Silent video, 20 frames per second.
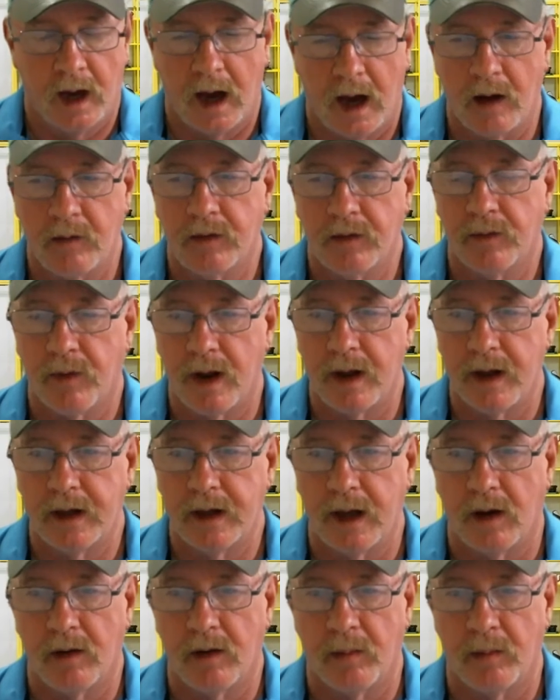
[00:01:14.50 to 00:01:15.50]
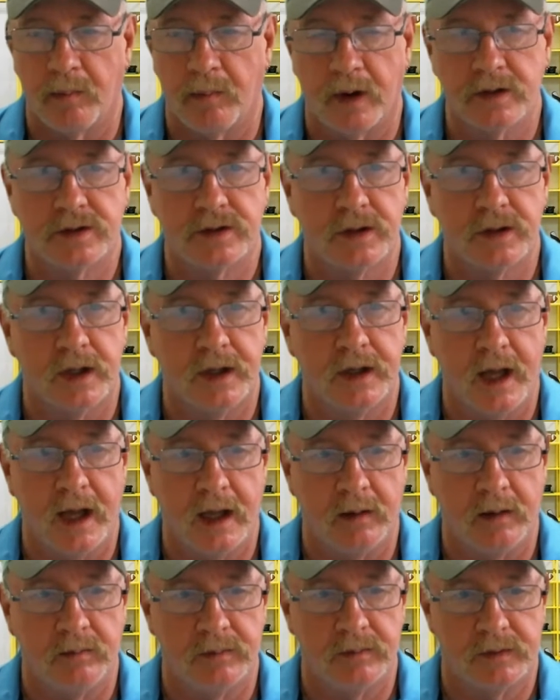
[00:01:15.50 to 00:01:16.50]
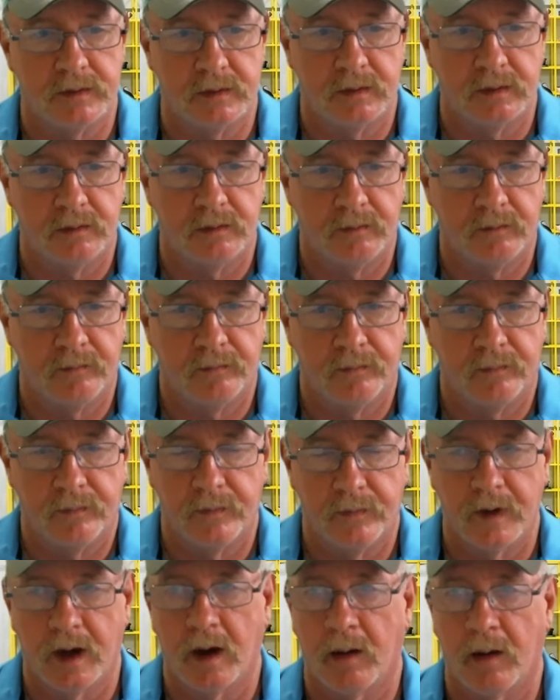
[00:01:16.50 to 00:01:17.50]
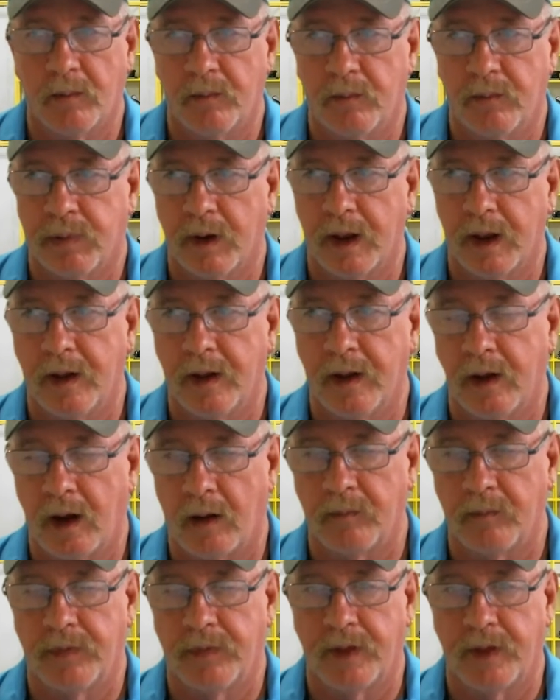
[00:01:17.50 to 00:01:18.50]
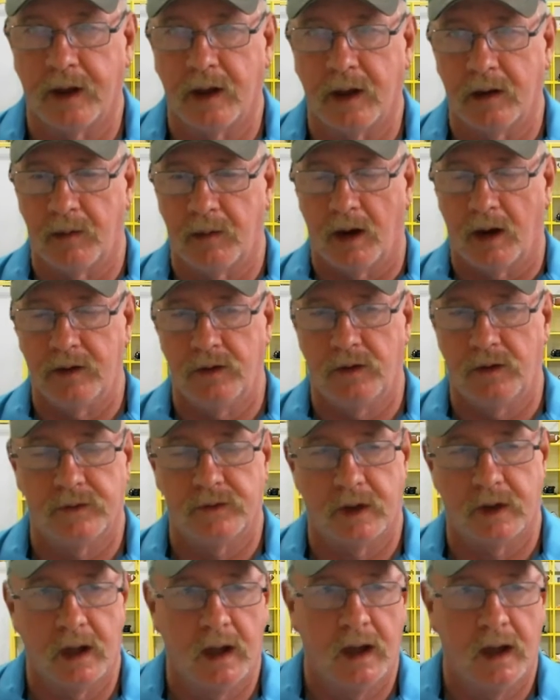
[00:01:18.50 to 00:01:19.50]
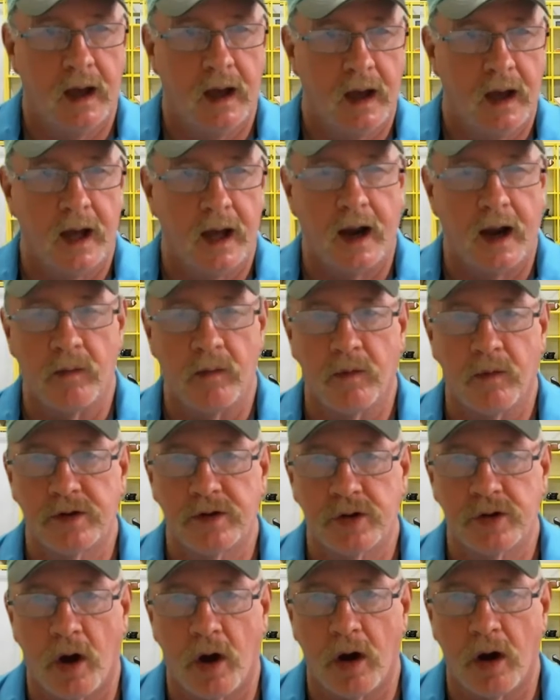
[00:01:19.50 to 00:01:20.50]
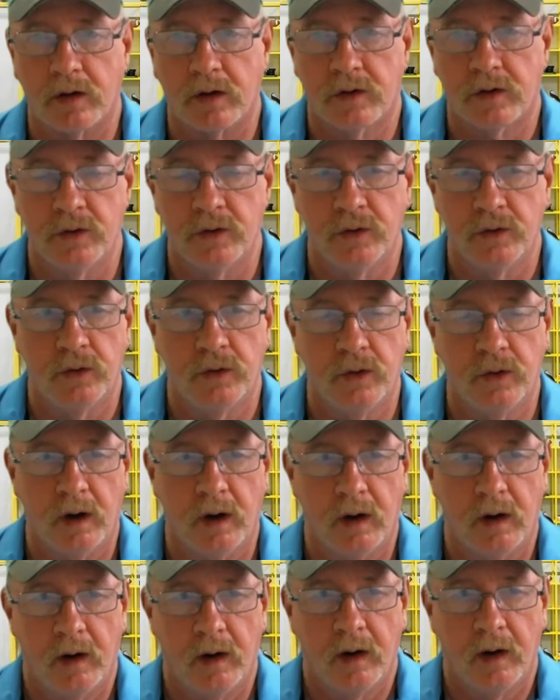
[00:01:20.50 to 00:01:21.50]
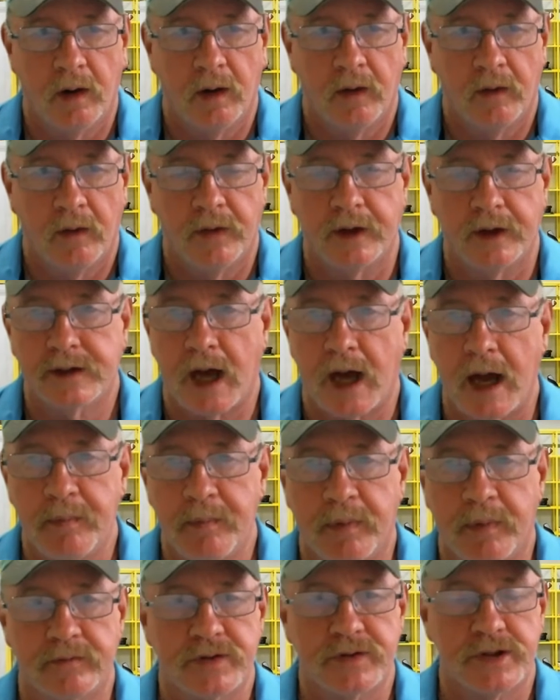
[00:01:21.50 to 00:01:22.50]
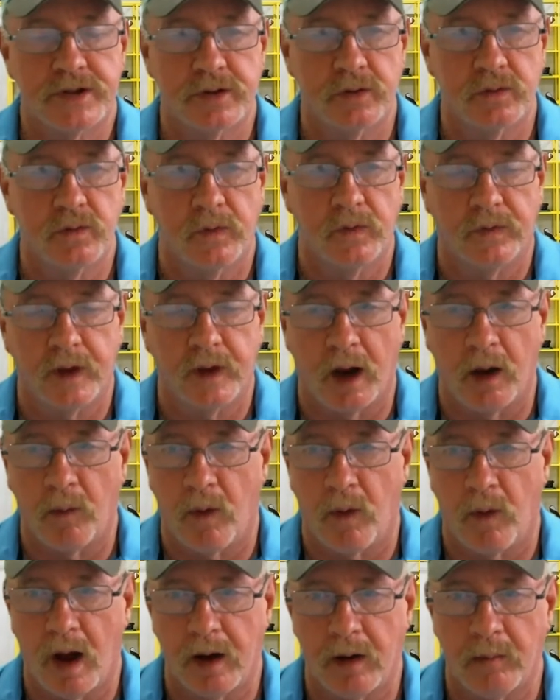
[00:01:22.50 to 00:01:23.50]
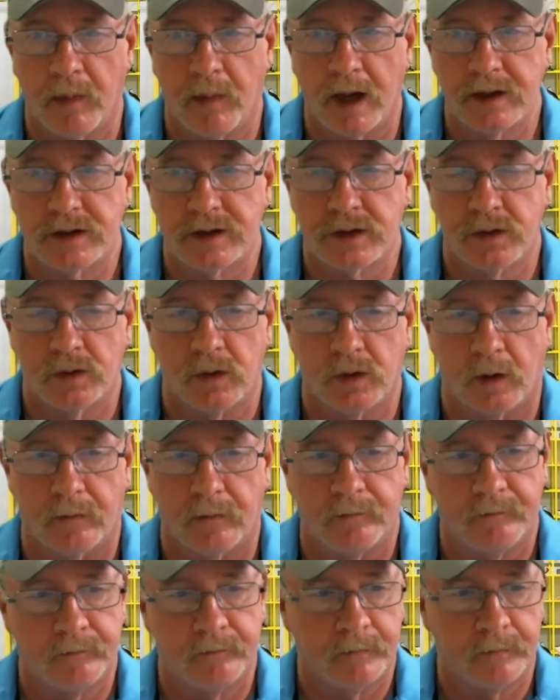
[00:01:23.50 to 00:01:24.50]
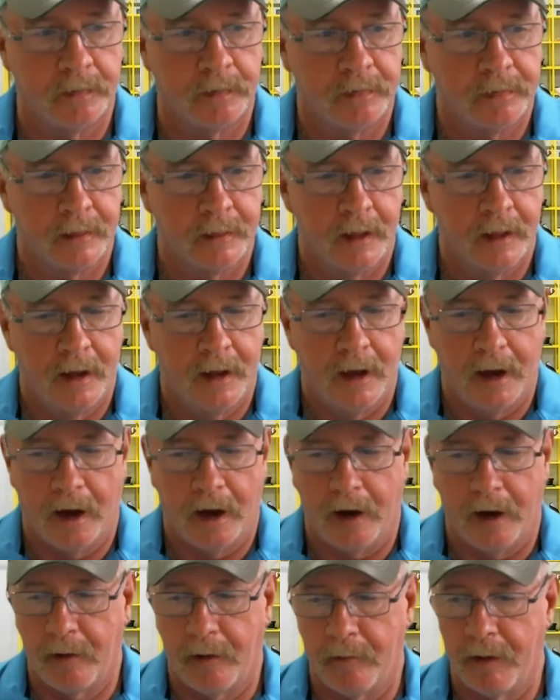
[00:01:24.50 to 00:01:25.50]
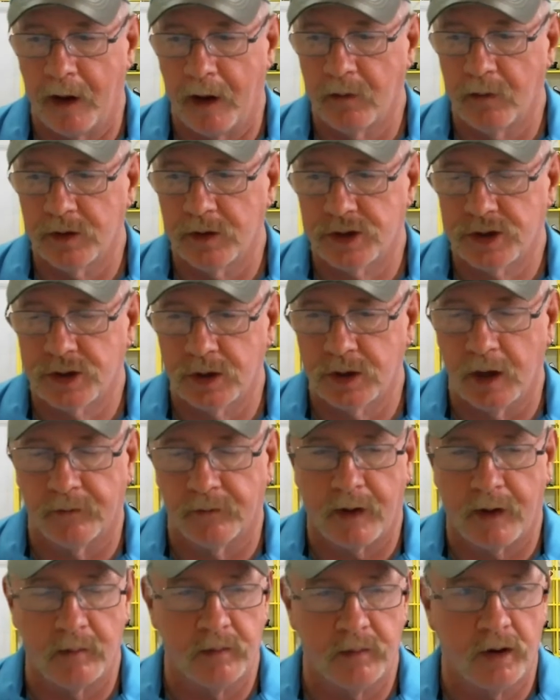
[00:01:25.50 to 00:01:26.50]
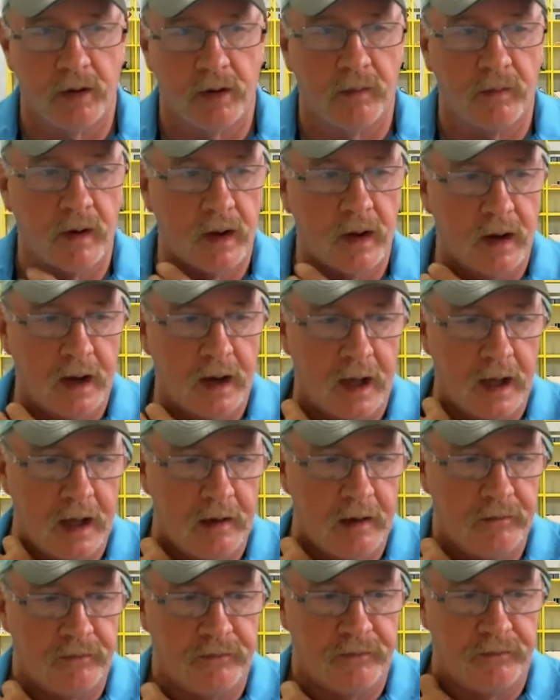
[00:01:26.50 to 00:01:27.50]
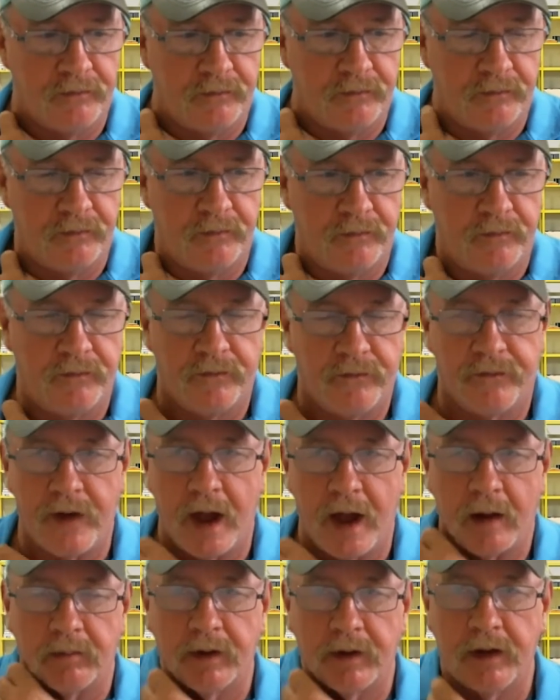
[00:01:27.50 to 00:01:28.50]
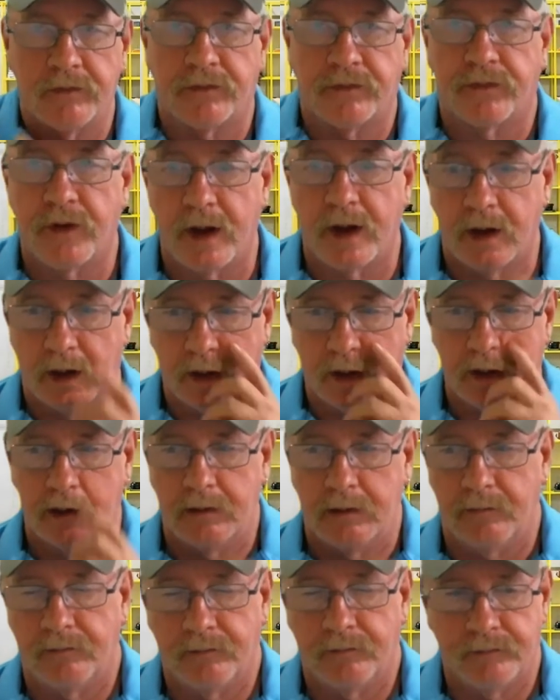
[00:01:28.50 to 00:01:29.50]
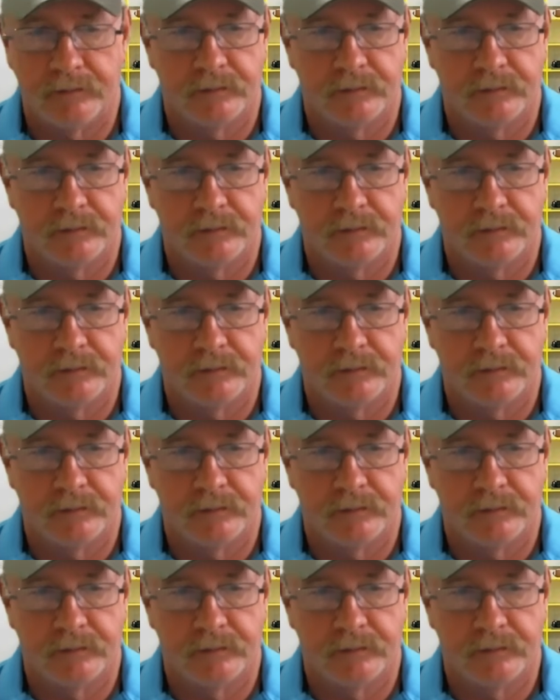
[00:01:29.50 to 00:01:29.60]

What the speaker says: I would write down a bunch of the names that I'm thinking about using, and I would talk to the type of student that I want in my school. If I'm going to run a family-friendly